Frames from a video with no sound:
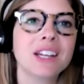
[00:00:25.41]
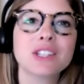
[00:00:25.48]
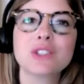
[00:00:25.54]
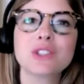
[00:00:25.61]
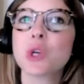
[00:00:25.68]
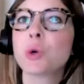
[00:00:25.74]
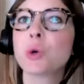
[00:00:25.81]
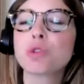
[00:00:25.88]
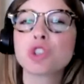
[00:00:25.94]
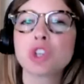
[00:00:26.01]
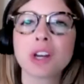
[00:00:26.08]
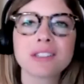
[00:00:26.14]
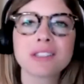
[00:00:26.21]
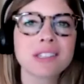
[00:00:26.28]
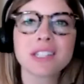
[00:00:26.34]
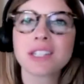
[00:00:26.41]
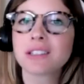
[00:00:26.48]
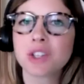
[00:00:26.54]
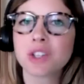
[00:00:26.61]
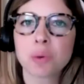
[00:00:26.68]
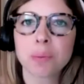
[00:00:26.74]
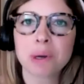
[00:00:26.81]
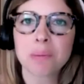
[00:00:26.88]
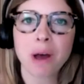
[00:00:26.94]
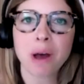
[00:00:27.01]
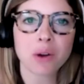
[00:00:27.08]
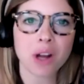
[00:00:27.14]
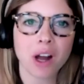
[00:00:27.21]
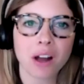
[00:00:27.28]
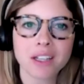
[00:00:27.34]
So just a little bit
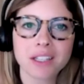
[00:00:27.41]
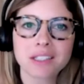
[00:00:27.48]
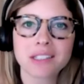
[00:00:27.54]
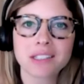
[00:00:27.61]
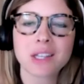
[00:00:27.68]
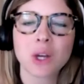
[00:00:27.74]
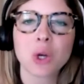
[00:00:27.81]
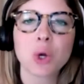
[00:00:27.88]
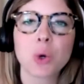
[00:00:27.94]
about us.